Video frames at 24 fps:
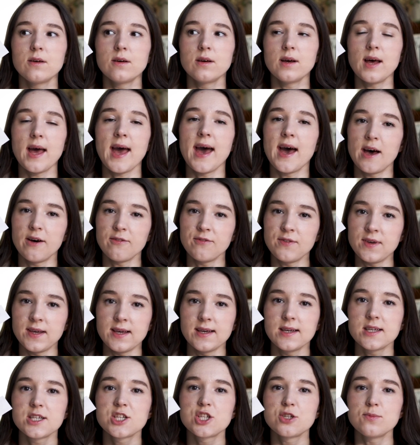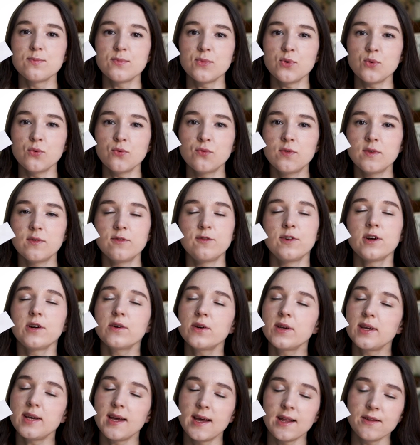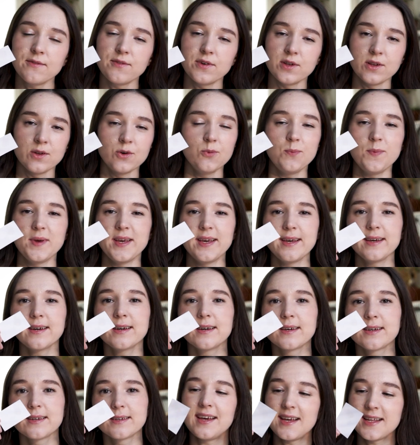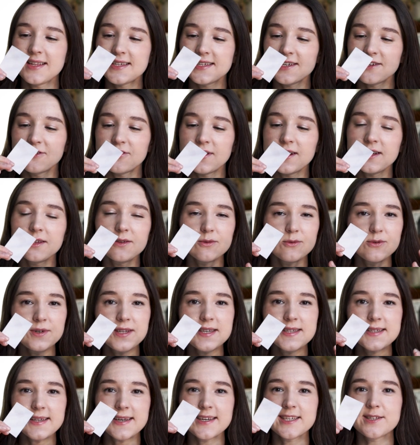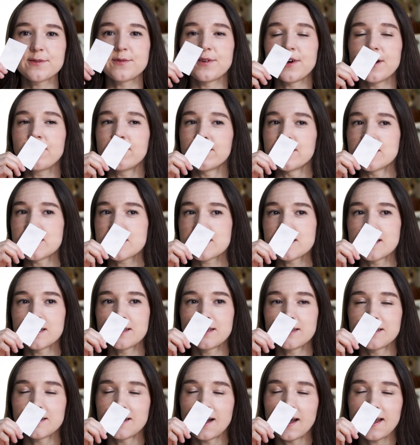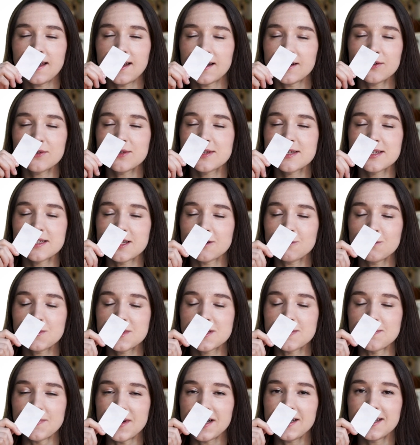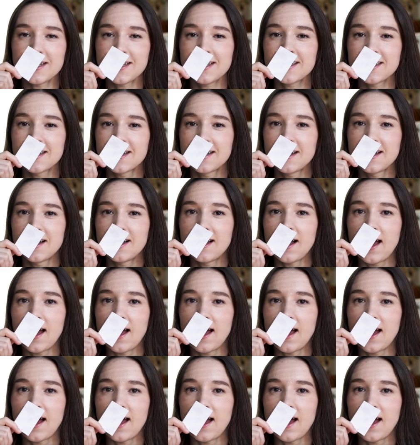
heavy, smooth, very enveloping. It's a great unisex fragrance that I cannot stop smelling.